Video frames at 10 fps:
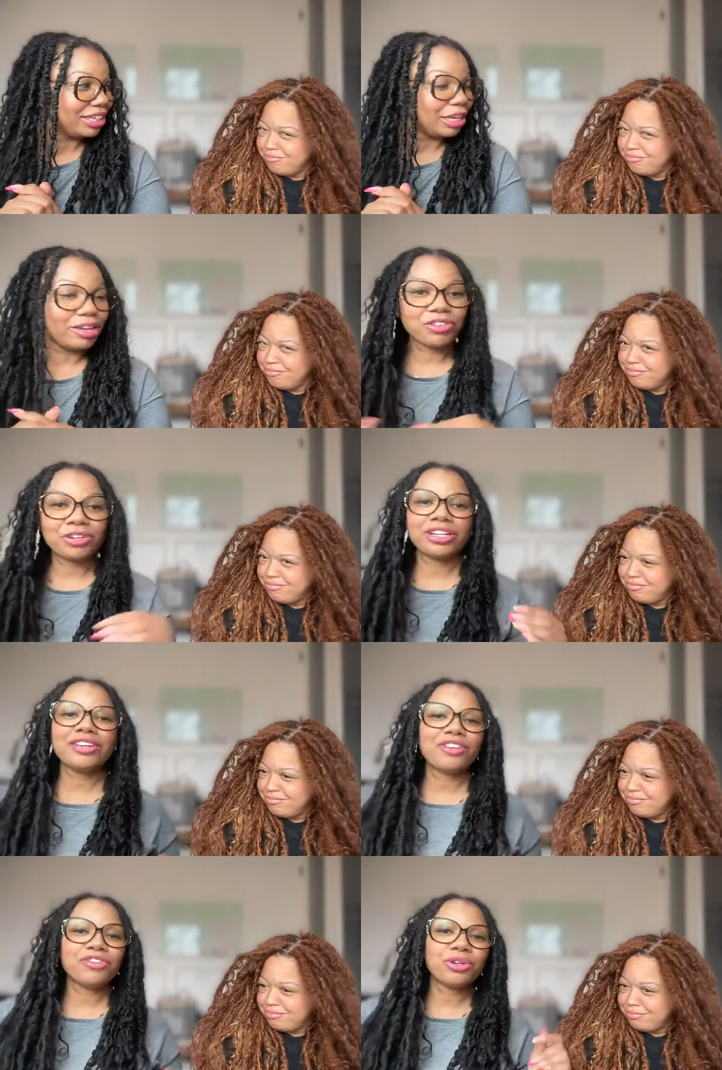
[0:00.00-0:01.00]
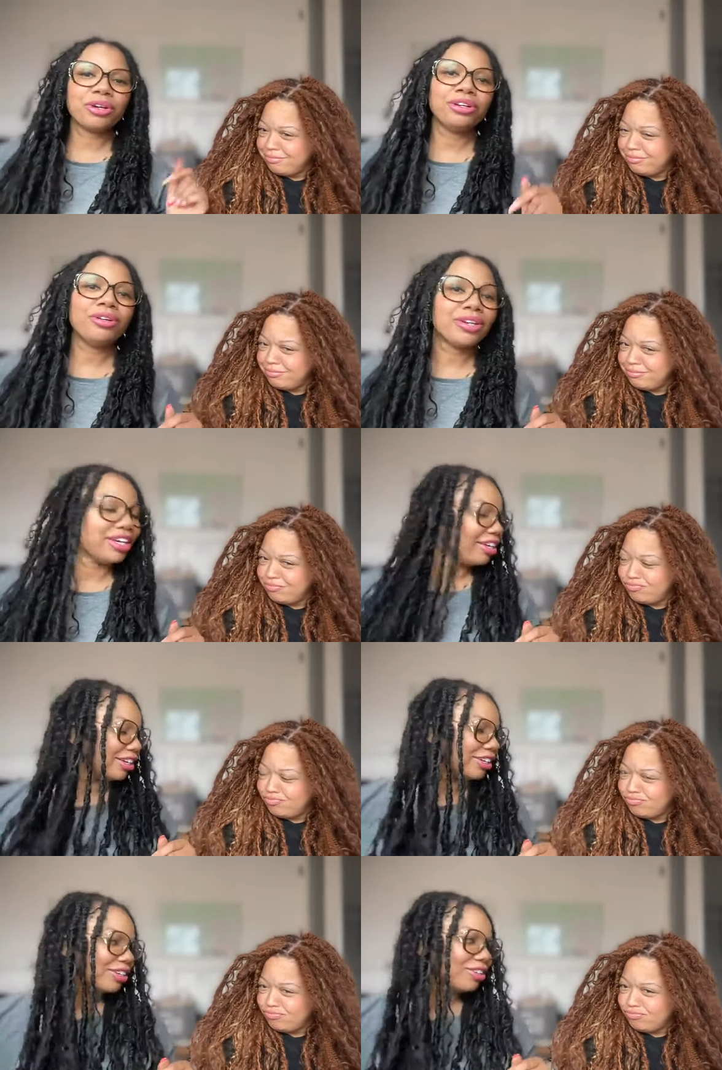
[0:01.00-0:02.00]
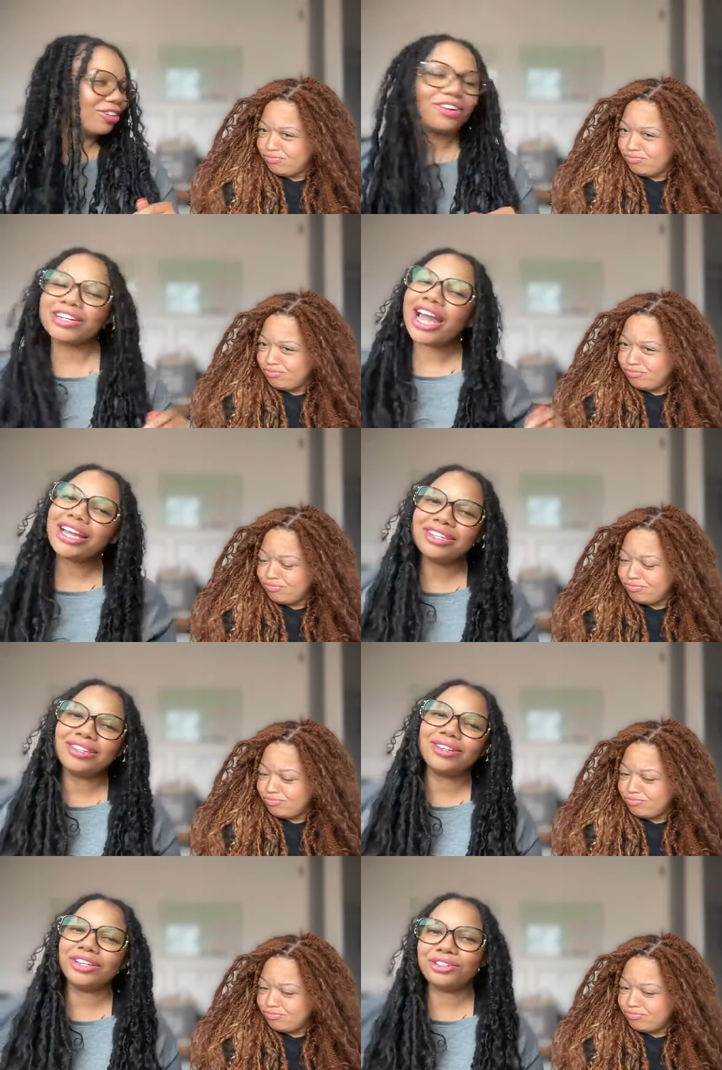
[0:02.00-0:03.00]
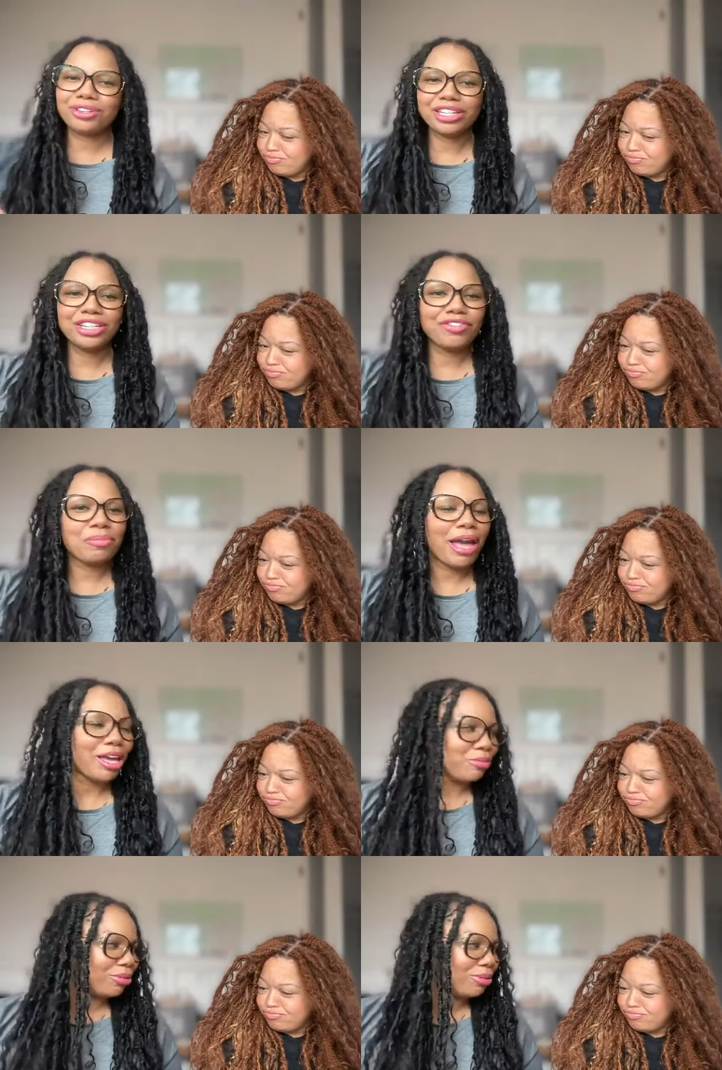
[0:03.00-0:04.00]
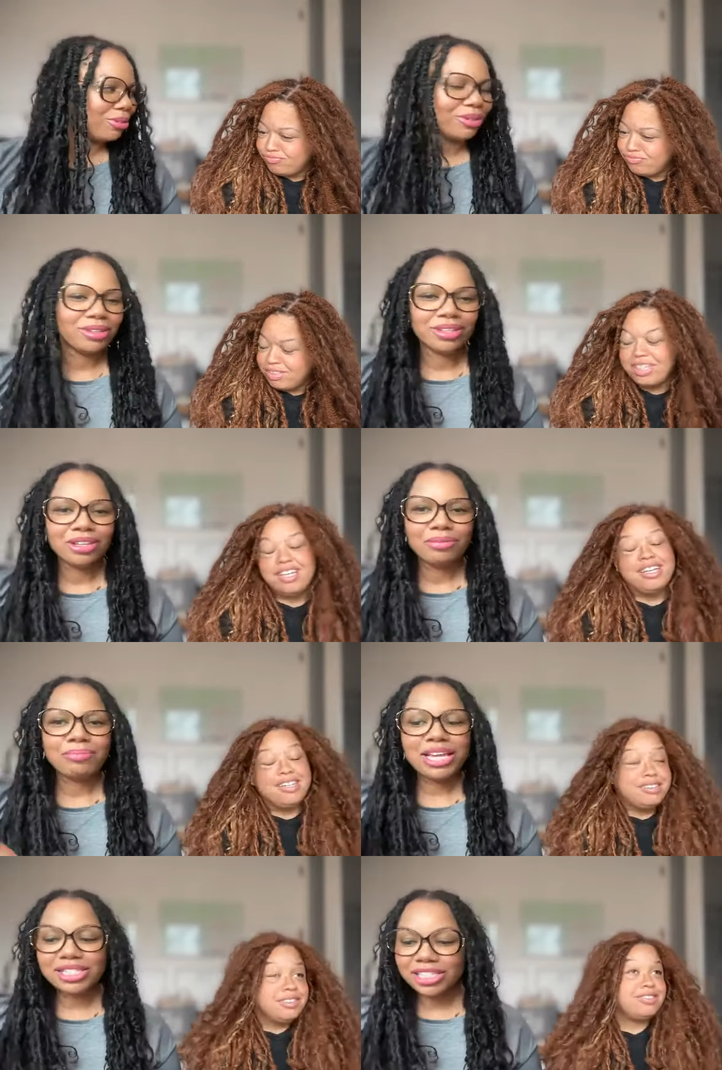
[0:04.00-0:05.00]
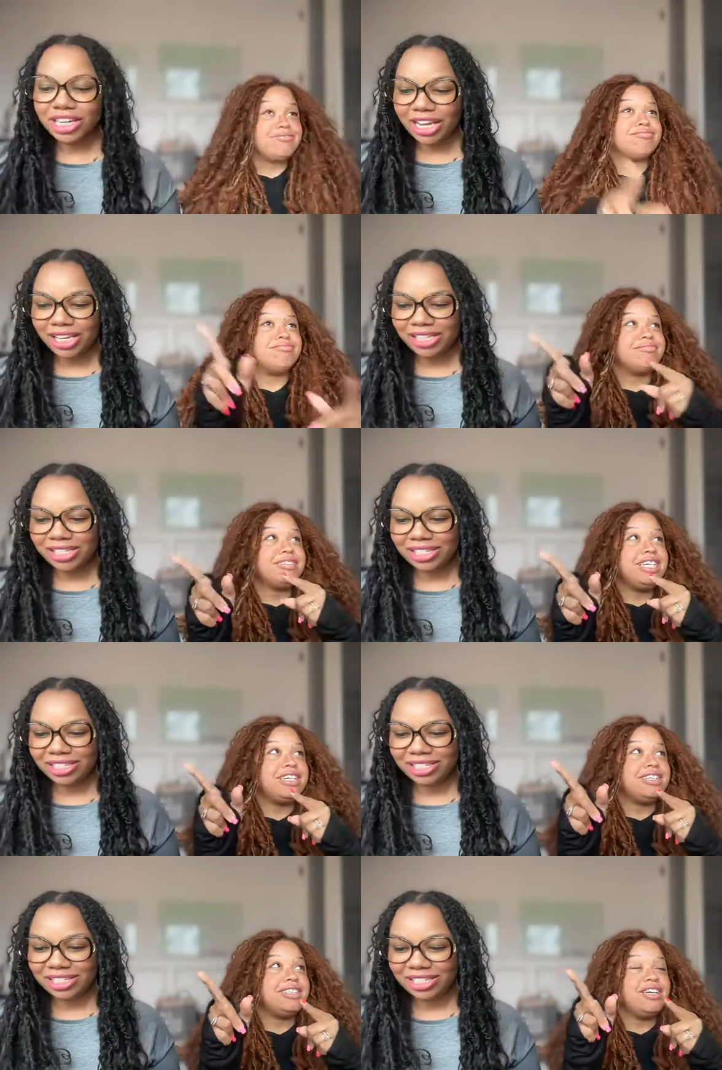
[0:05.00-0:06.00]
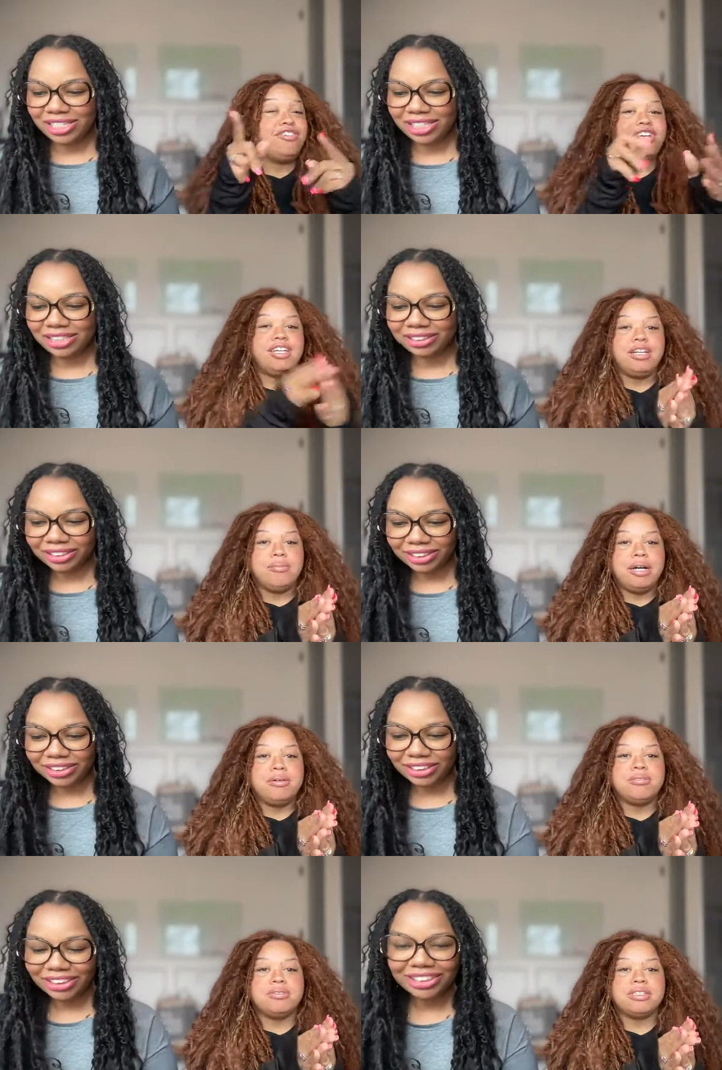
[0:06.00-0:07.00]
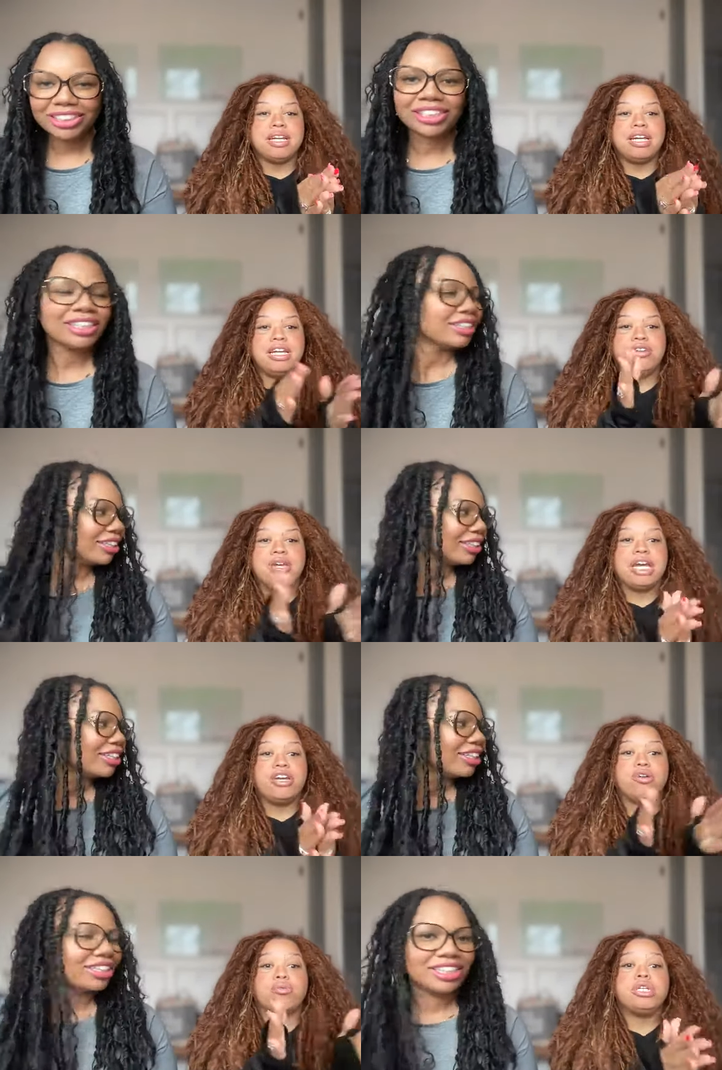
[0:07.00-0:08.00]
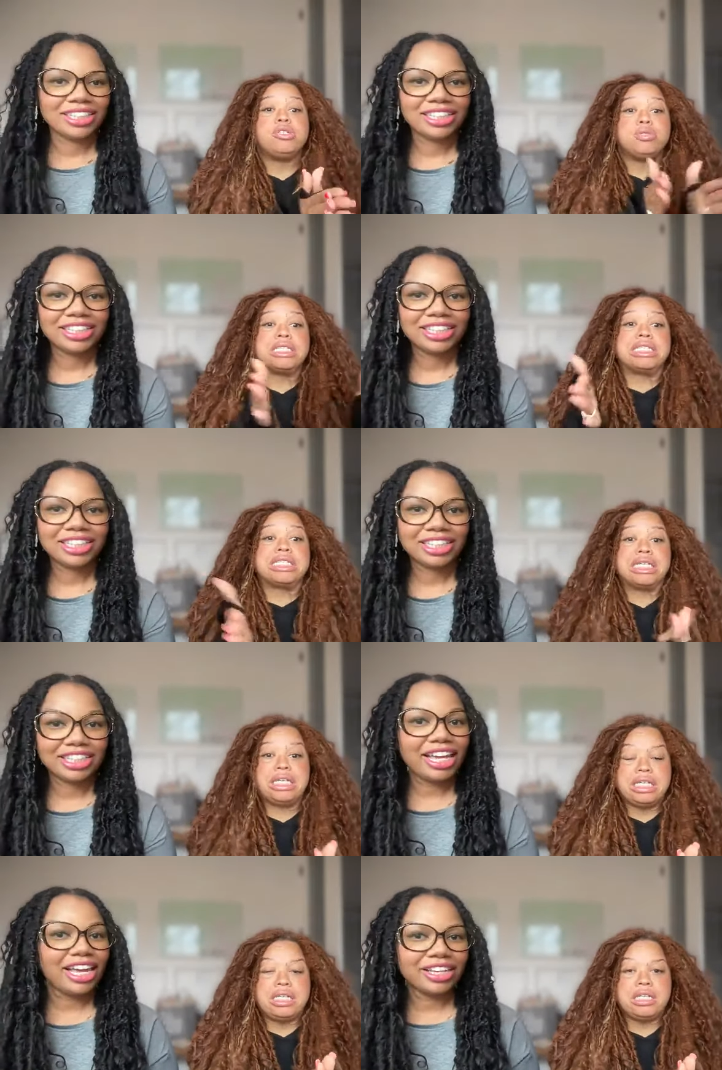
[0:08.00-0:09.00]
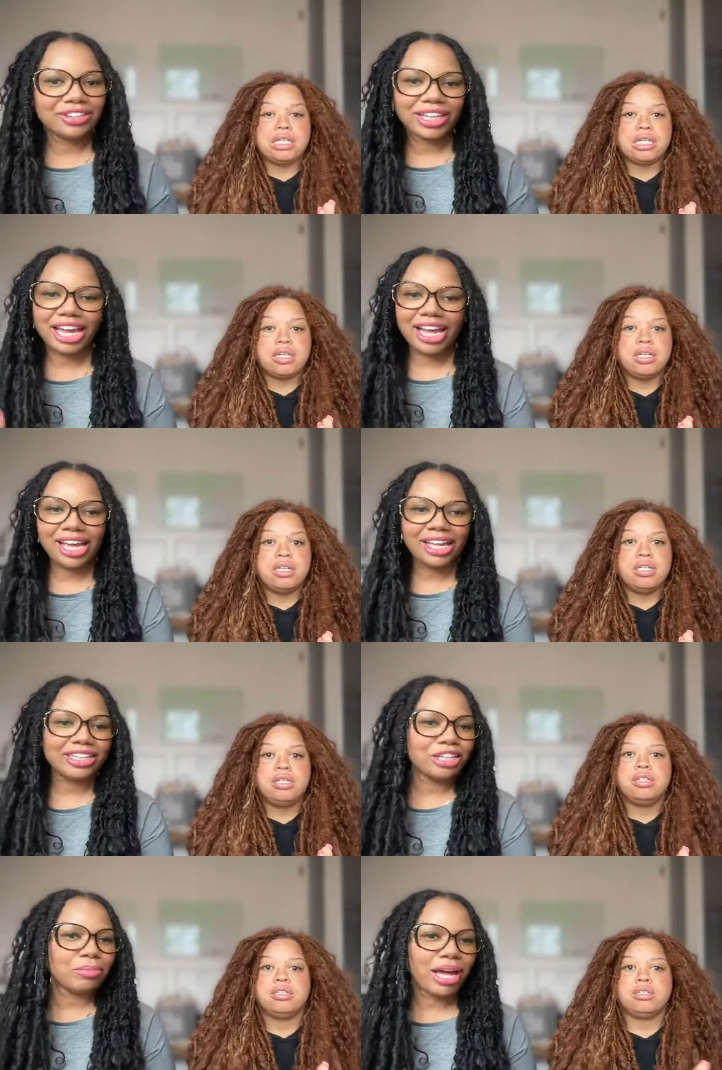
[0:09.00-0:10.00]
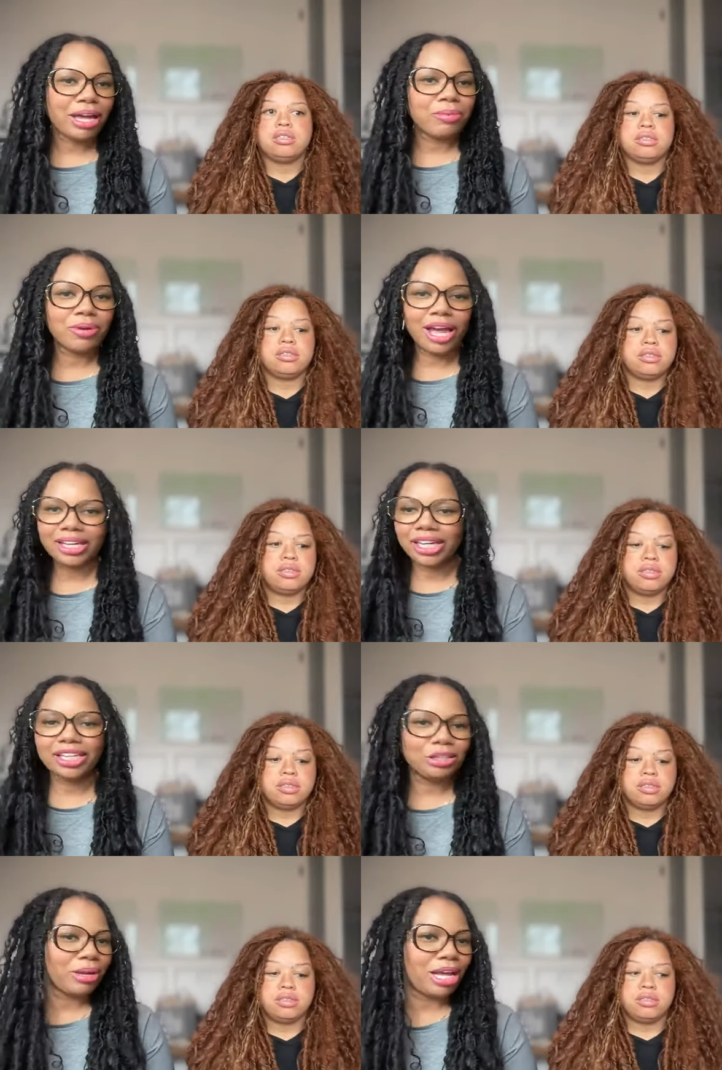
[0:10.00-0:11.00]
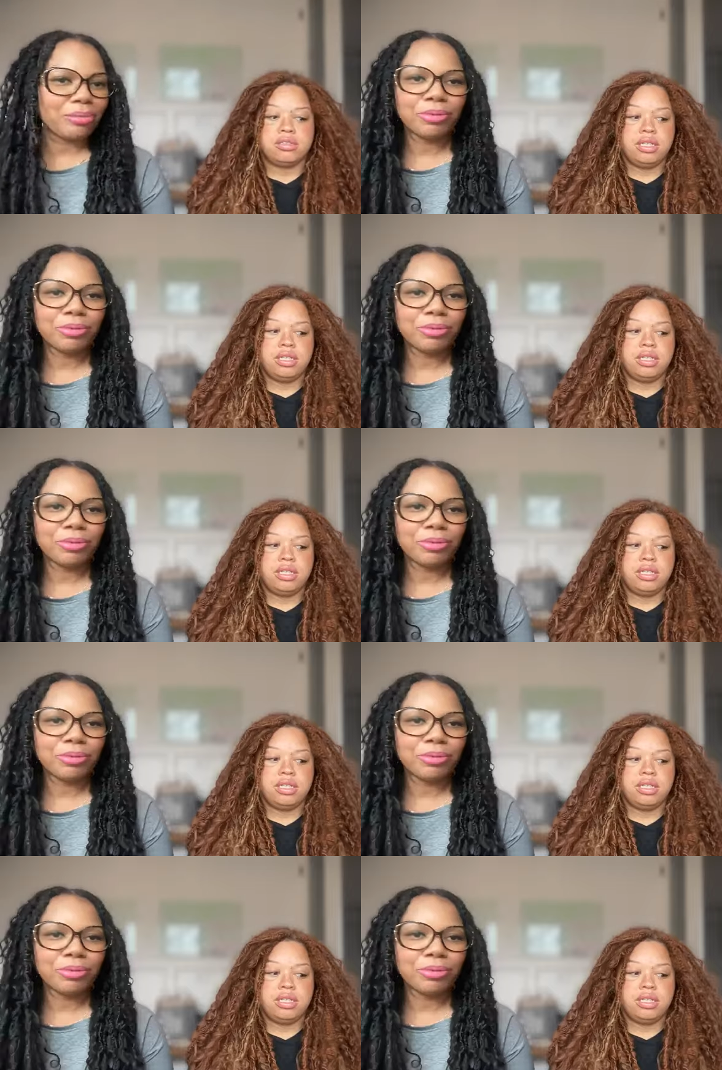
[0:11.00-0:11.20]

Speaker 1: If you're need, if you are new here or not new, and you are in need of a Bible, Message us.
Speaker 2: Yeah, if you're needing a Bible, it's like, and you ain't got no resources to get. Yeah, it. you're
Speaker 1: like, I need a Bible. I can't get a Bible. I